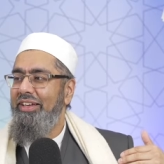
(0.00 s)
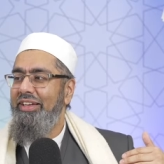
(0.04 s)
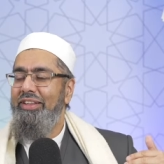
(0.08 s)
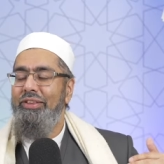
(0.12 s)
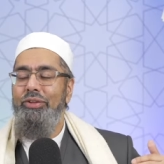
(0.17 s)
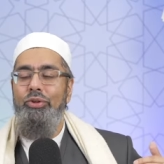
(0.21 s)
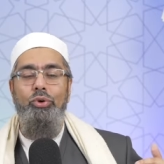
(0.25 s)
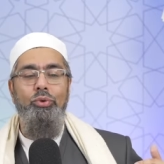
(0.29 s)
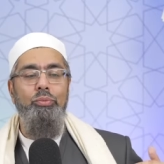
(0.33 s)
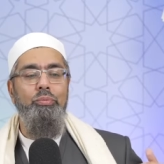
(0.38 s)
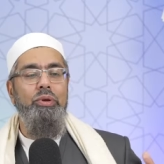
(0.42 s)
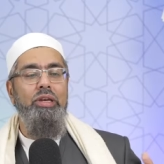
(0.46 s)

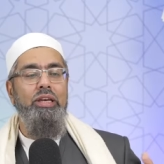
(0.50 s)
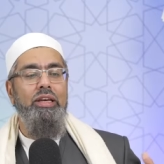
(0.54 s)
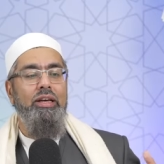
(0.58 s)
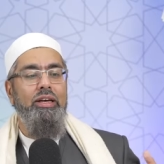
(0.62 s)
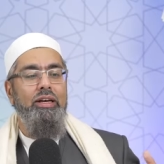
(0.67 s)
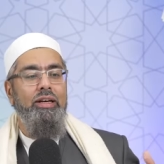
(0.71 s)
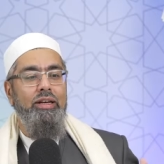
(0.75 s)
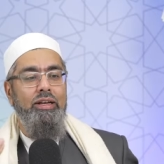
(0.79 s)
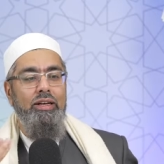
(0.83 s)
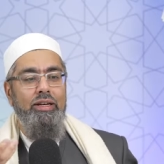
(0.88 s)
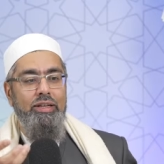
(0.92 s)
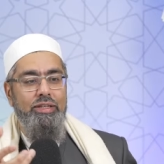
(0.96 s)
they would be
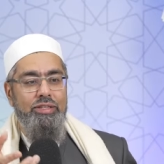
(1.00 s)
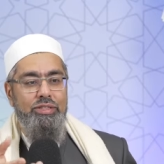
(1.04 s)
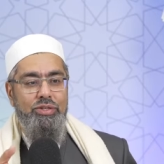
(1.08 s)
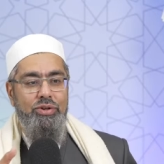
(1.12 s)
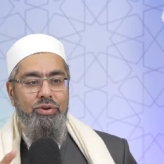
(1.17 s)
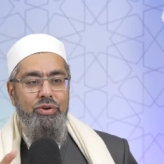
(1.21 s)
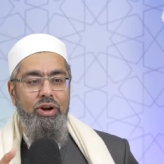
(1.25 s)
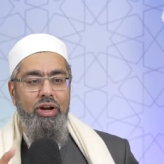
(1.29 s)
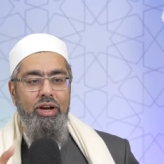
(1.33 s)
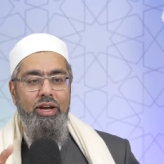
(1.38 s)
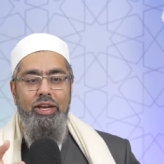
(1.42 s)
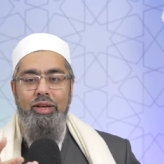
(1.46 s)

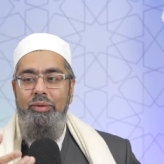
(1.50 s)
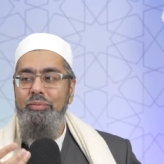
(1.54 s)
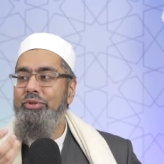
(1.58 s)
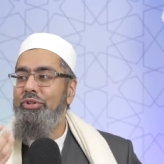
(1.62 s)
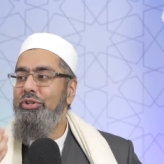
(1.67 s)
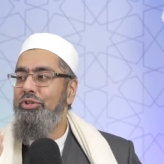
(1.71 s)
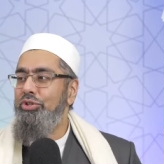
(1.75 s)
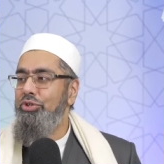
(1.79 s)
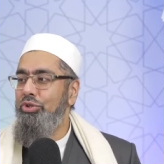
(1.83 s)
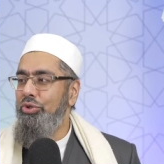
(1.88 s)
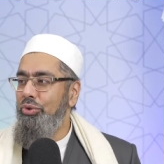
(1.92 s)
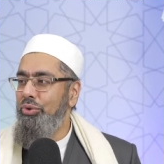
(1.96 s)
ascribed
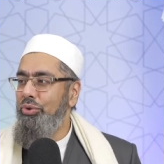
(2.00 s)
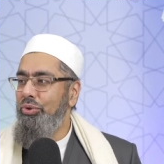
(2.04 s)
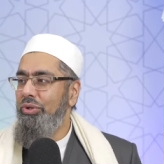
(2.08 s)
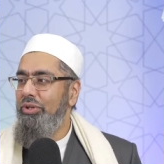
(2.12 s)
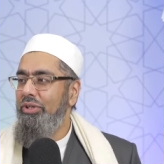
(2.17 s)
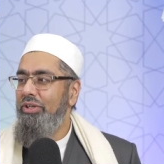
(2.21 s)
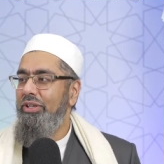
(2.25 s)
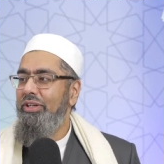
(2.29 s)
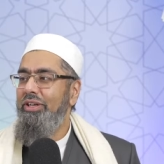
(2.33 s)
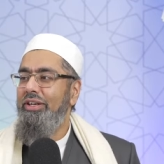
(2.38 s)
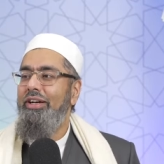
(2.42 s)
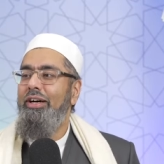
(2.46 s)
to
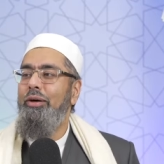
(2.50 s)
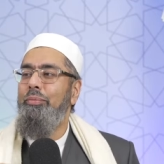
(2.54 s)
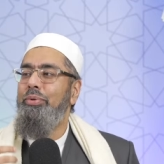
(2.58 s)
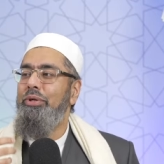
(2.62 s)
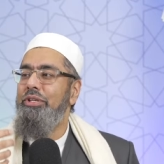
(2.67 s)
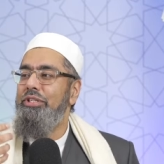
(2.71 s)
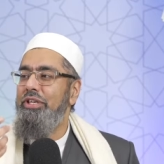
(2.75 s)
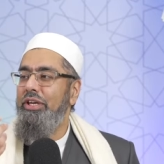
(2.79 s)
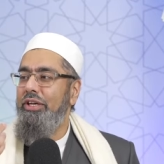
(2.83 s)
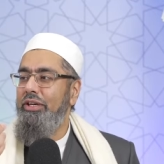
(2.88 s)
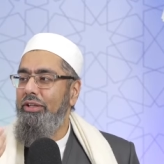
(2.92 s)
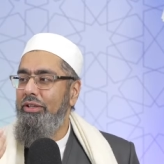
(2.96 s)
a
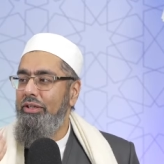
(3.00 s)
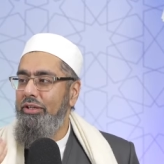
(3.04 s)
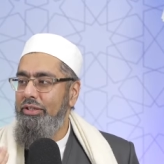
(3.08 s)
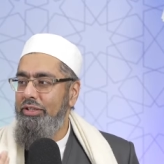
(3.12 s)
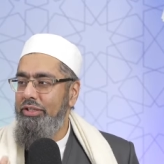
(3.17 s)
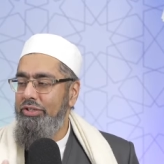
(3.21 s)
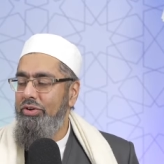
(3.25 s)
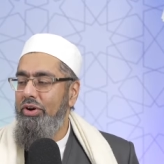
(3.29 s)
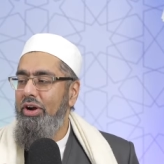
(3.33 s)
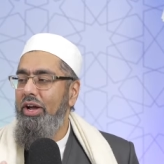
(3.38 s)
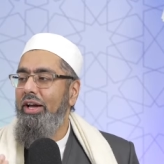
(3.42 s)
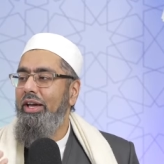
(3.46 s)
particular
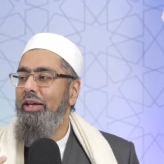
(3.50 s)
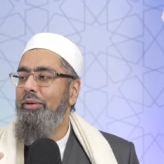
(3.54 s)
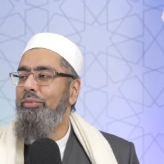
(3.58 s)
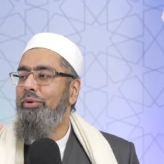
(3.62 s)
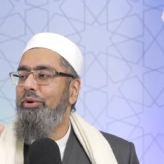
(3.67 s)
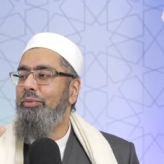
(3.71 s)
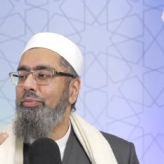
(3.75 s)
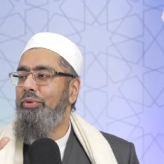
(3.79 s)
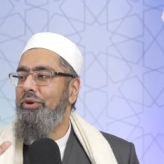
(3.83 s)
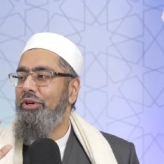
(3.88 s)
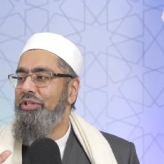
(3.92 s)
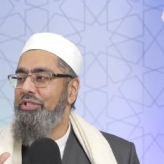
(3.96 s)
tribe or
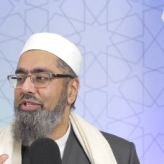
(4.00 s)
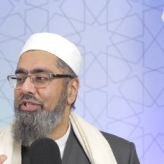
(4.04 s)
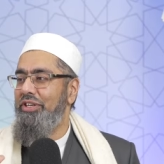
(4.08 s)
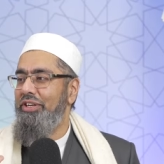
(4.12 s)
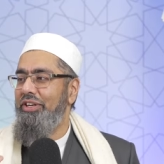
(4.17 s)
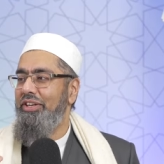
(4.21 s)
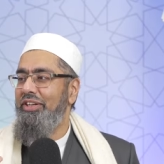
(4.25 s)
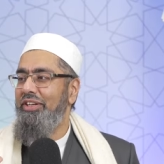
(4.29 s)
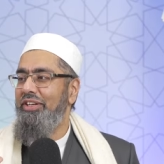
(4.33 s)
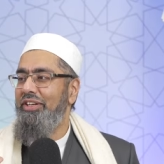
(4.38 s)
person.